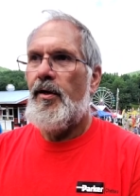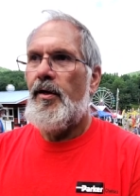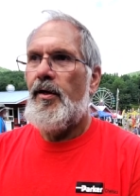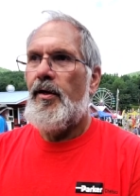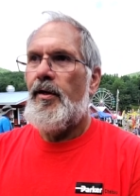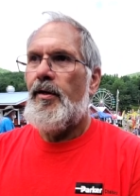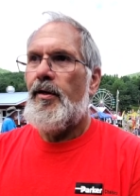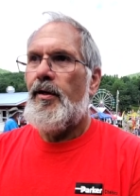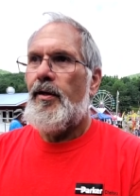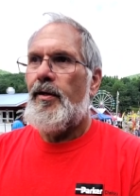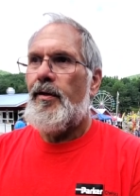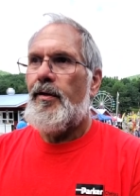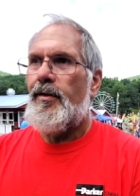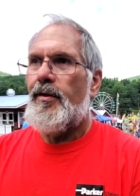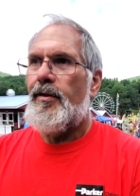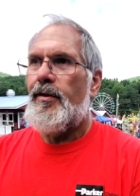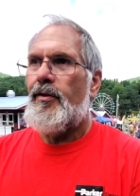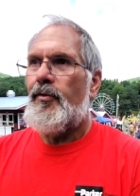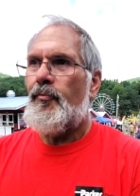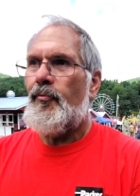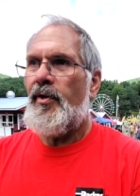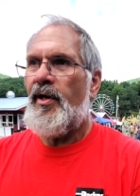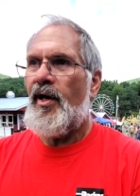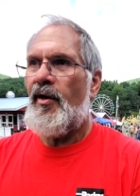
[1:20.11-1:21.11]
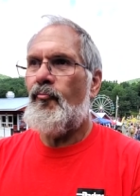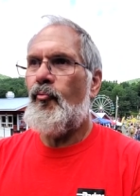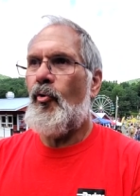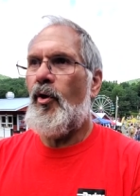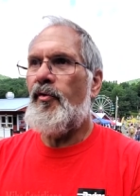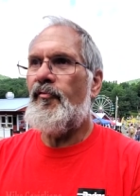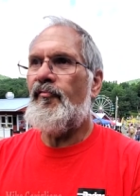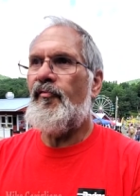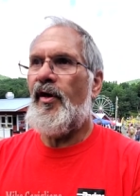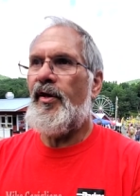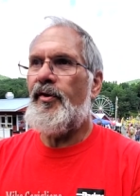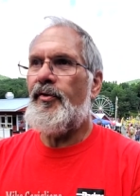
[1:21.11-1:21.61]
of the fair. We have
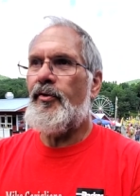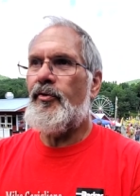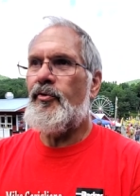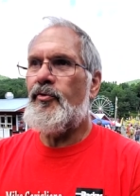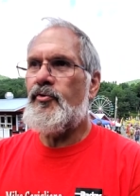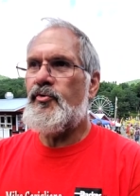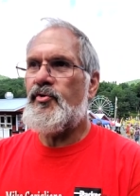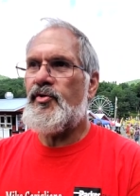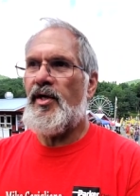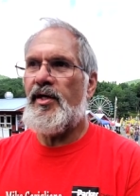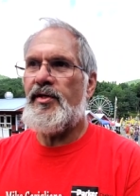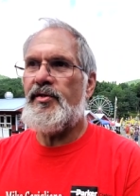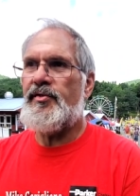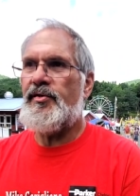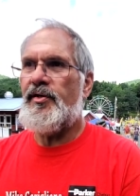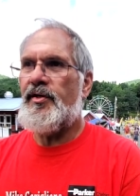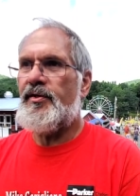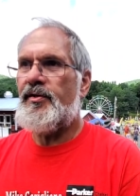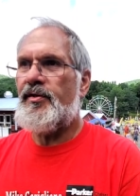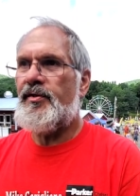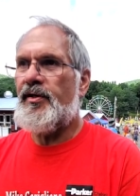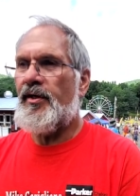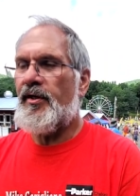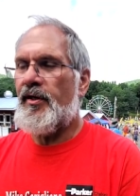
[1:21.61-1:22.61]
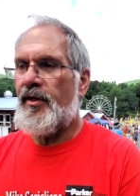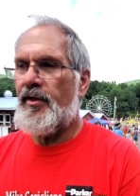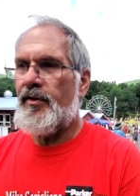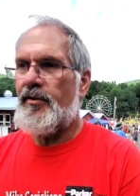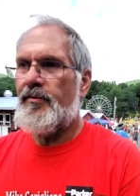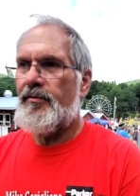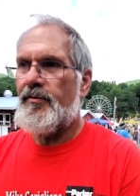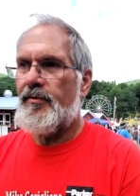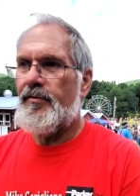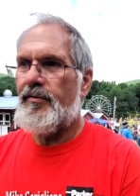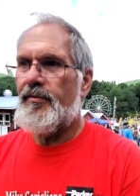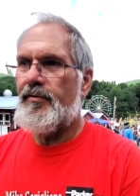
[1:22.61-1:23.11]
one vendor who says that uh,
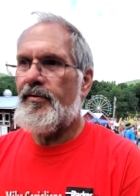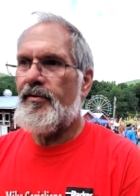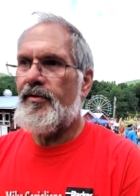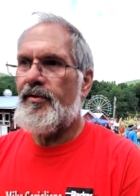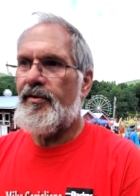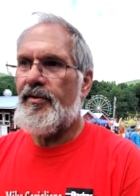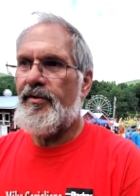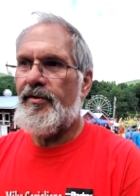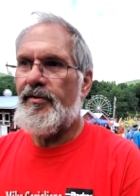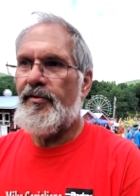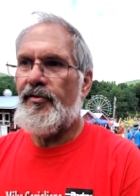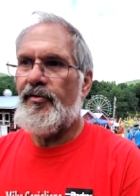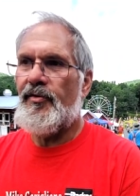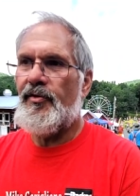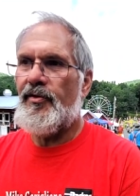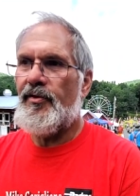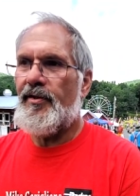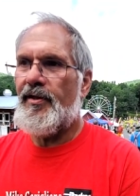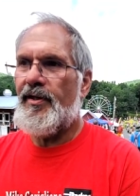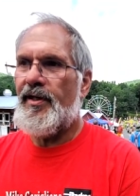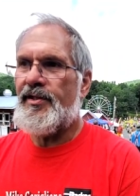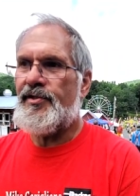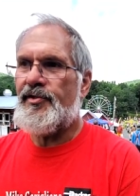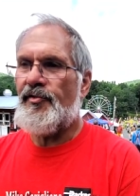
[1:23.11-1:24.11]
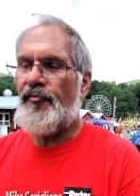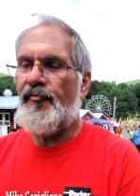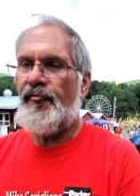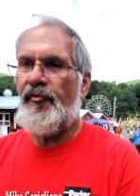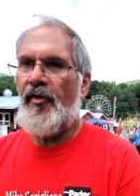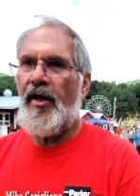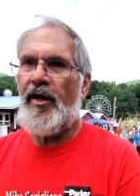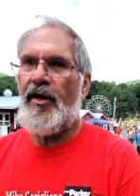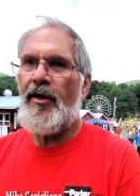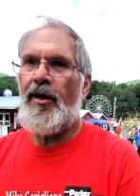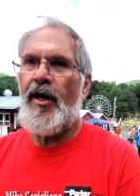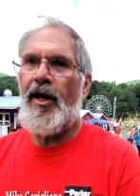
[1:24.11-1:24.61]
it's a
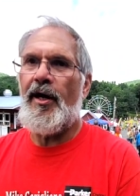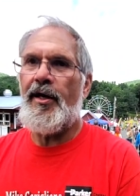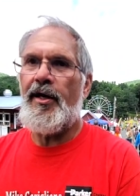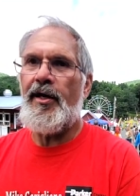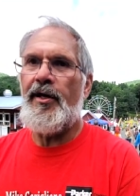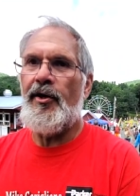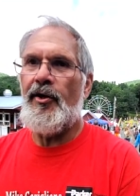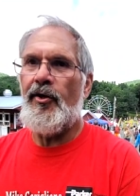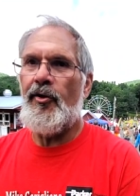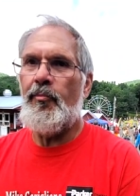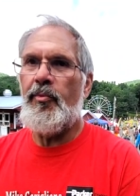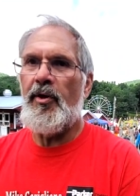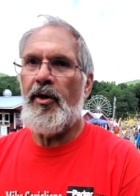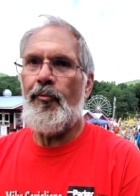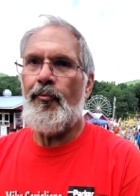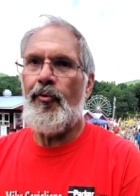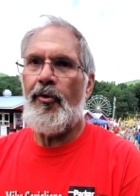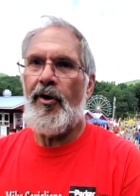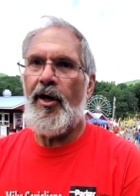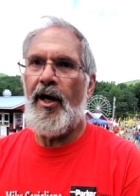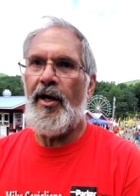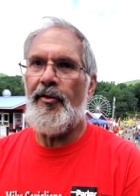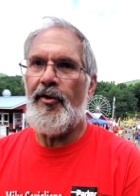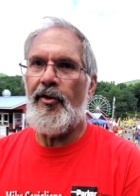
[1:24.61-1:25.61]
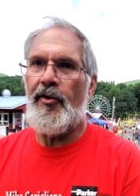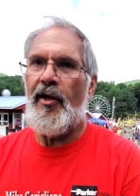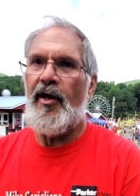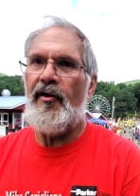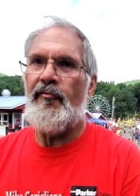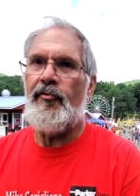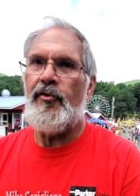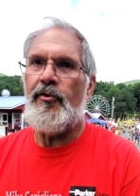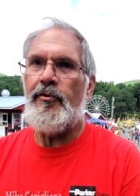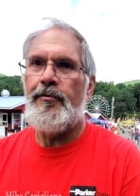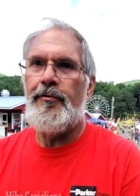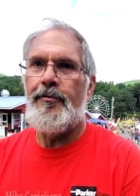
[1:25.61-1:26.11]
fair on a hill, but we're on the
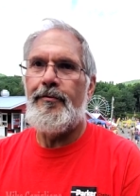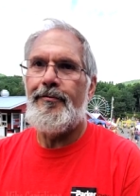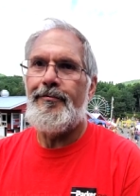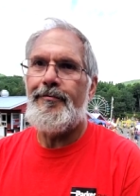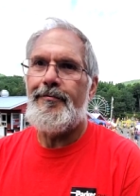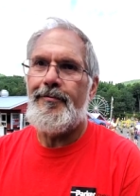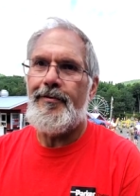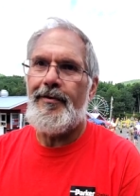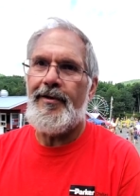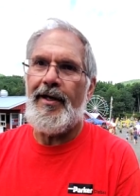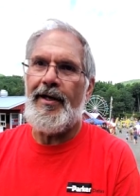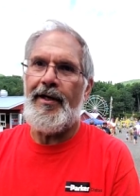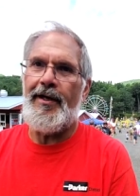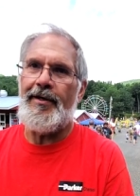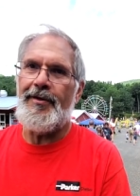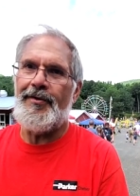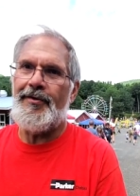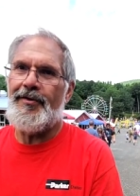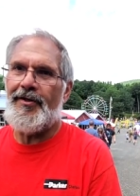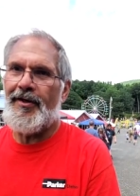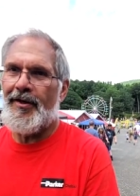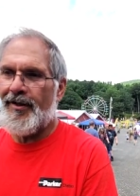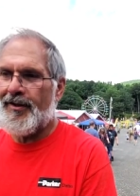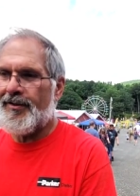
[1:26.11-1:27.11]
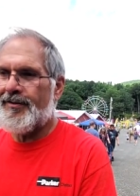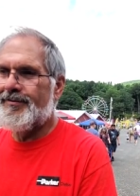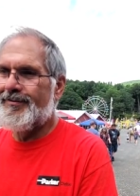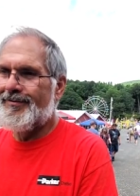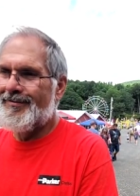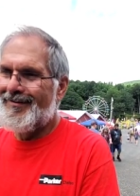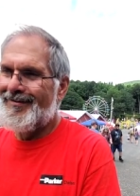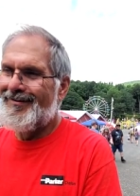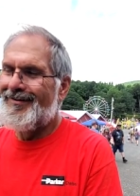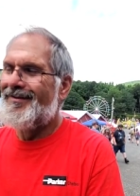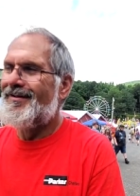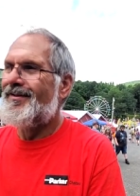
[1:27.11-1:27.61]
level. And uh,
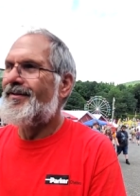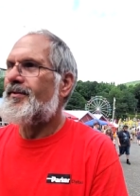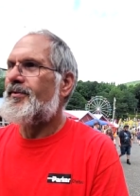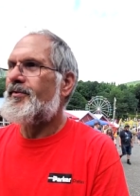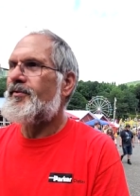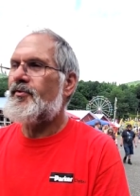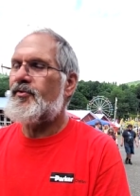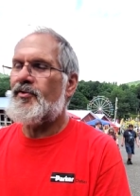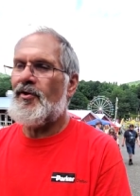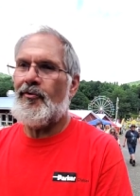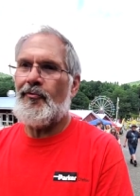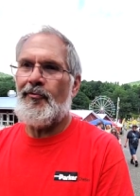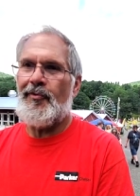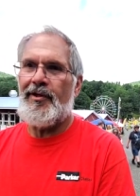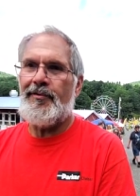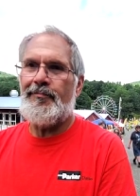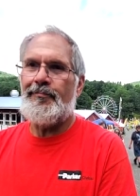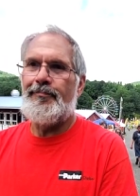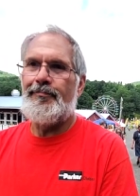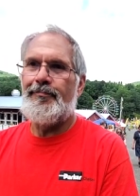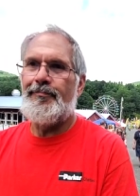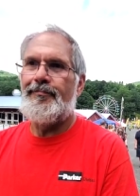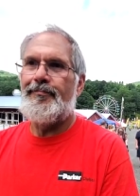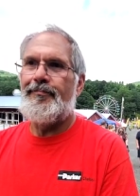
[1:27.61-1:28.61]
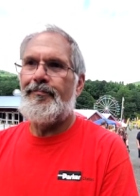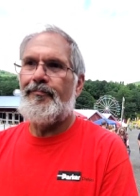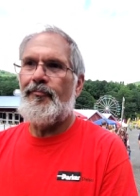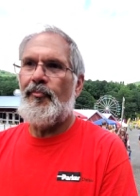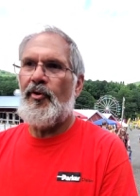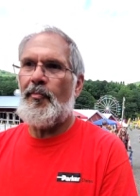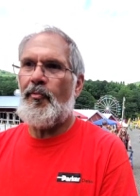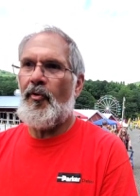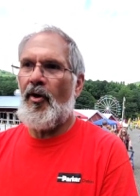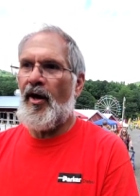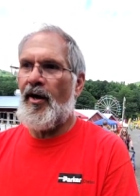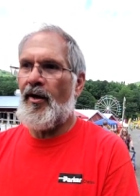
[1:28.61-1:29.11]
so we,
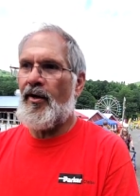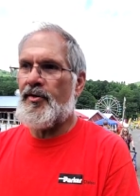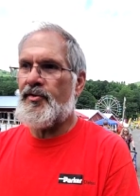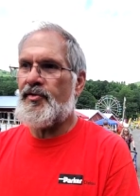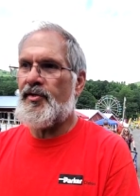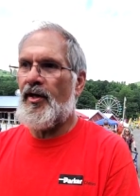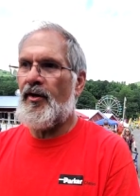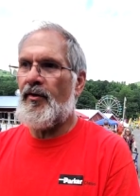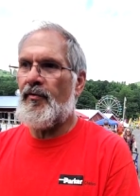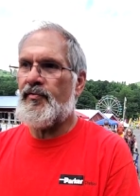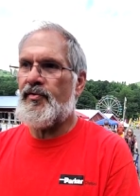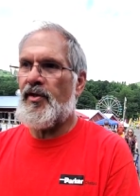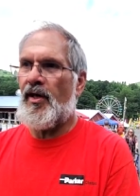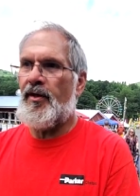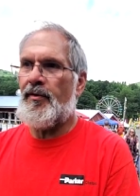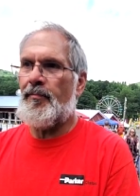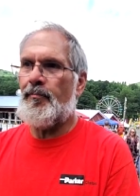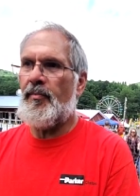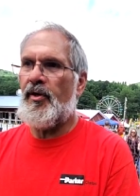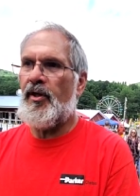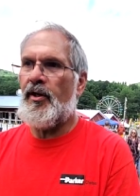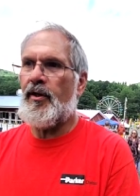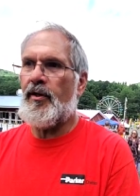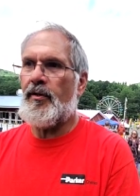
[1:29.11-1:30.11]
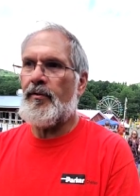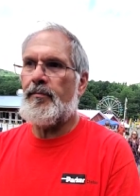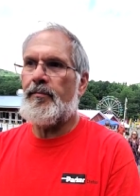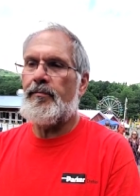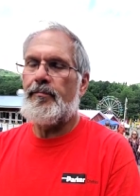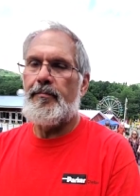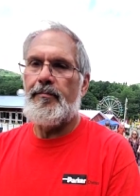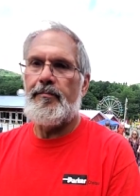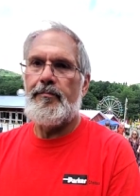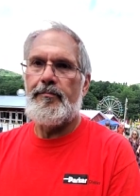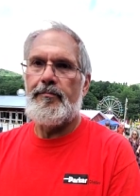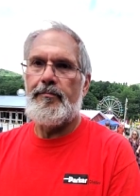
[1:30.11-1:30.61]
we pride ourselves on being
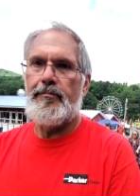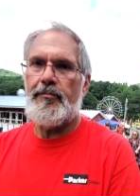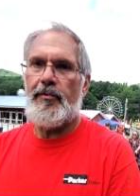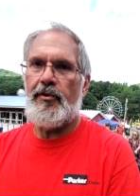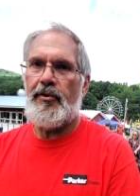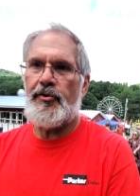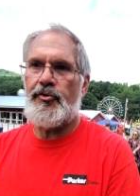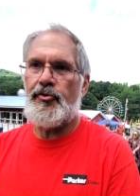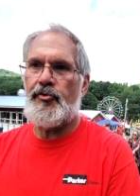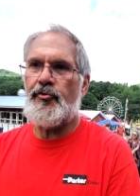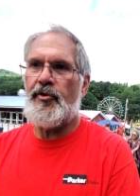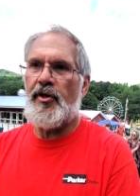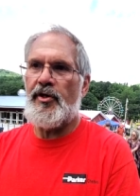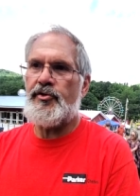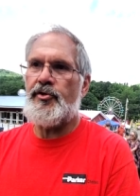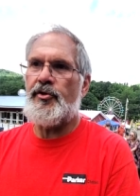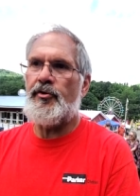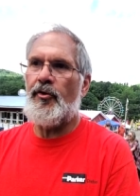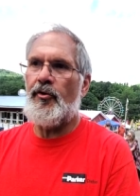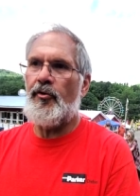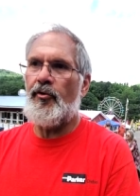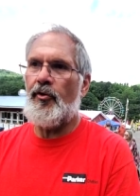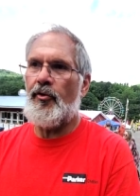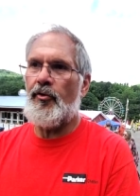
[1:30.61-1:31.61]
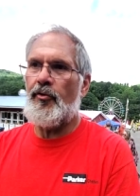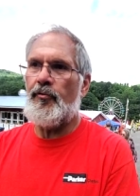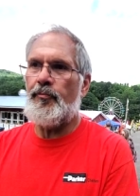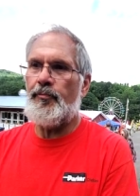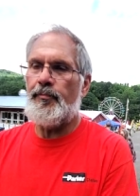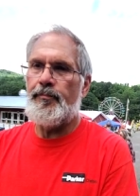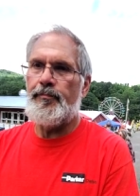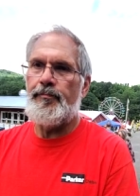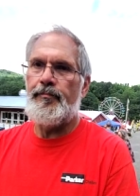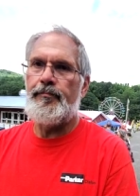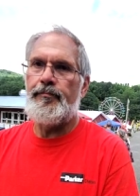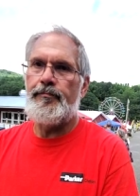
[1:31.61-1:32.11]
a traditional little
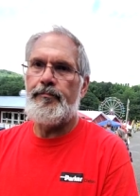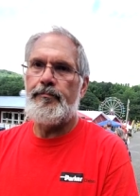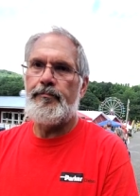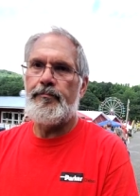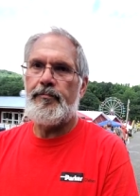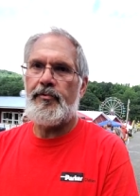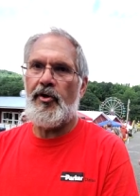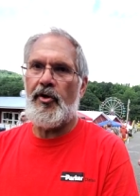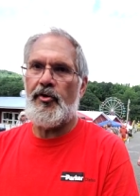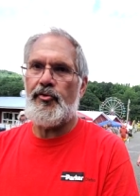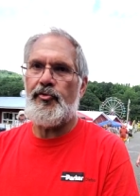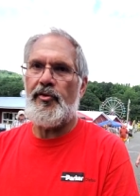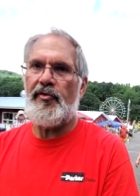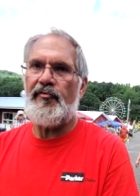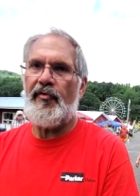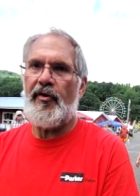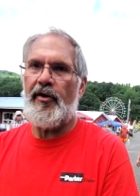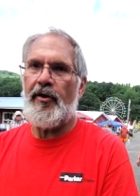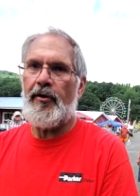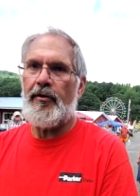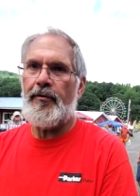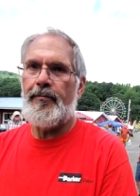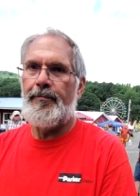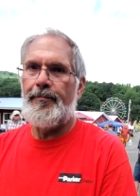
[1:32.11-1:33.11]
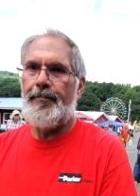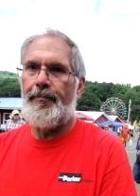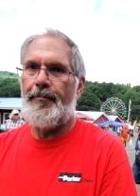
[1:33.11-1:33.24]
country fair.